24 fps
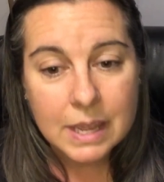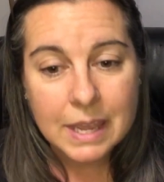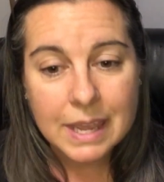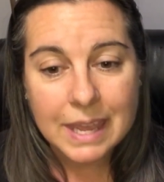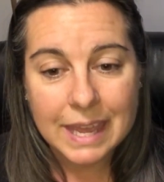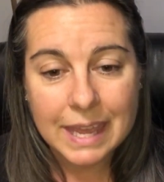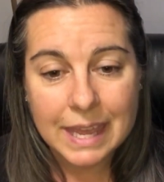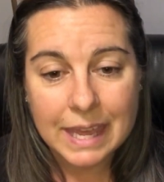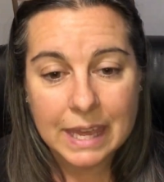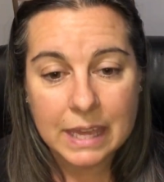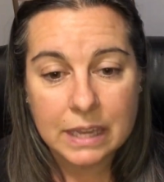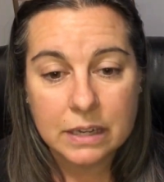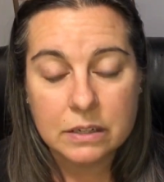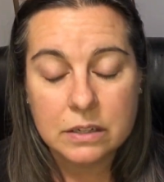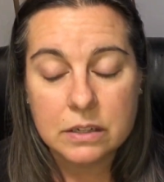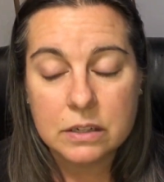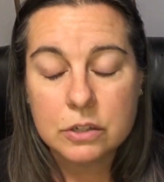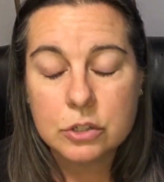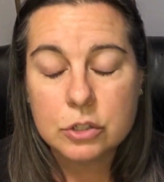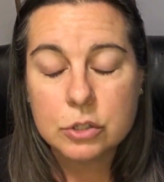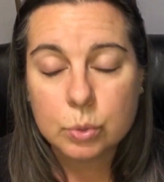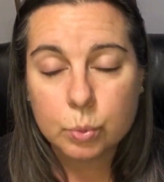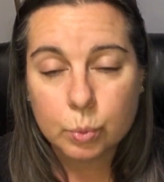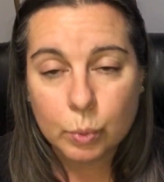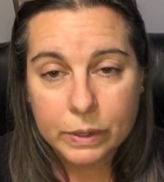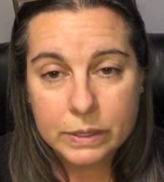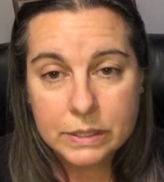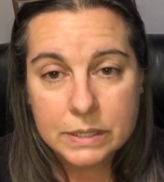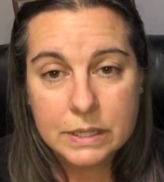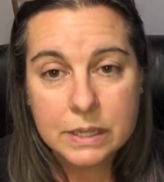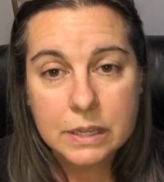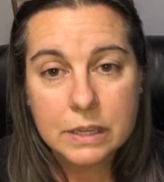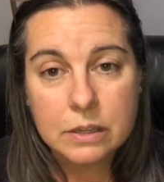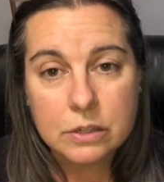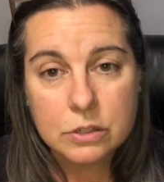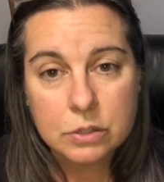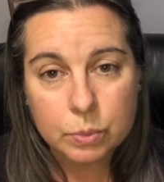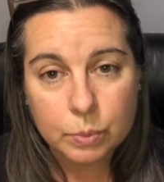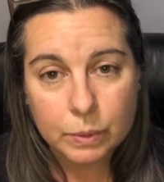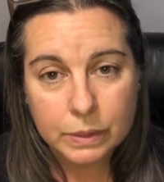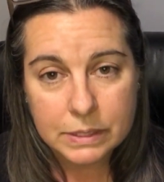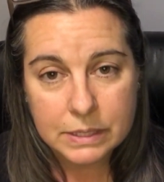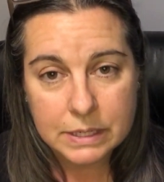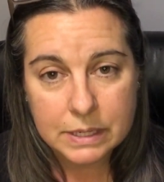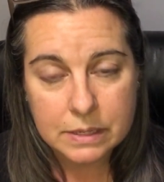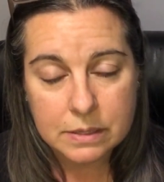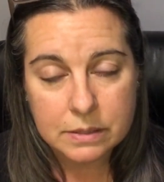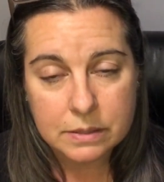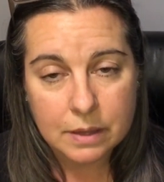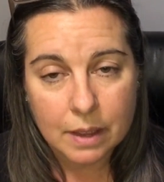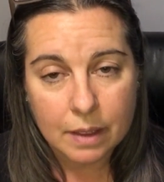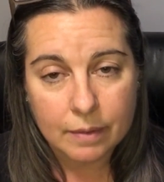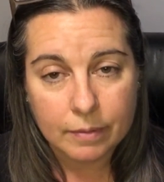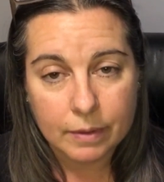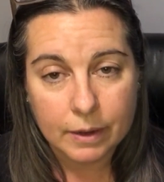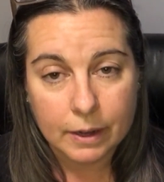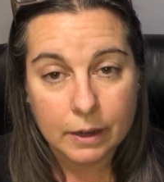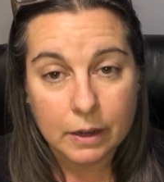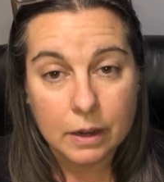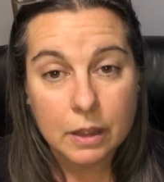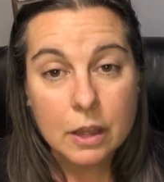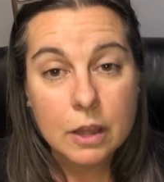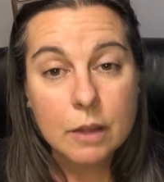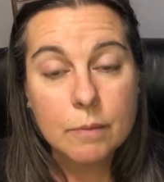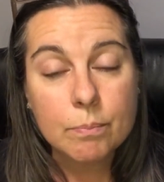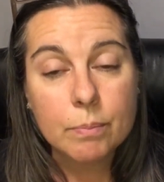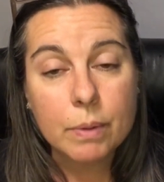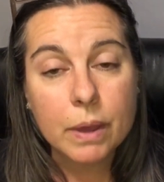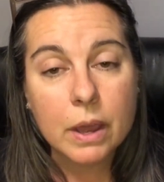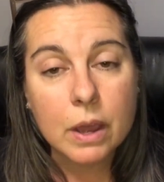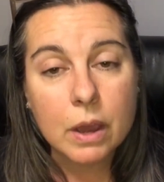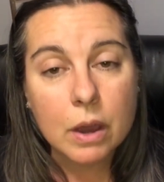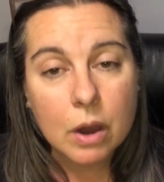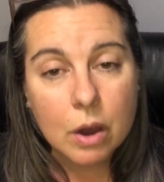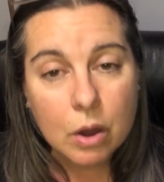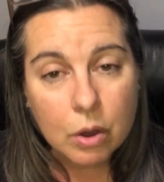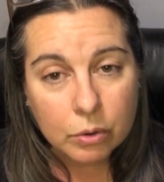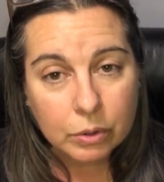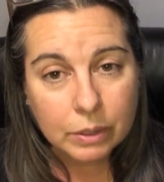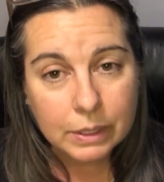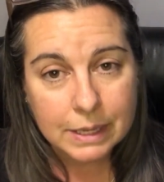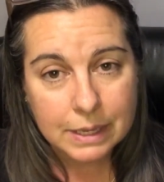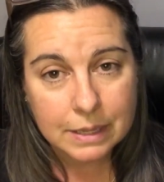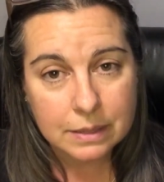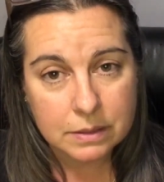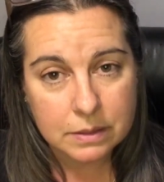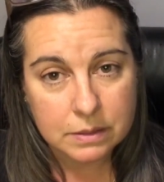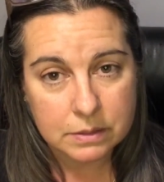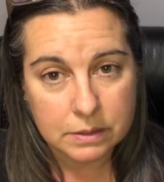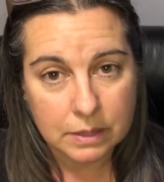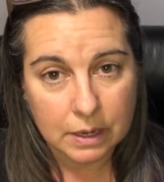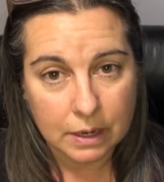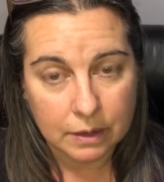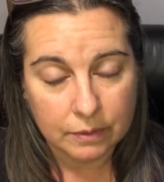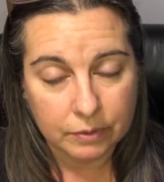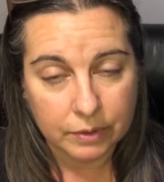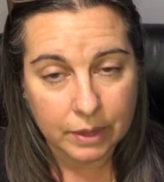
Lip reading: in 2027, but only in the state of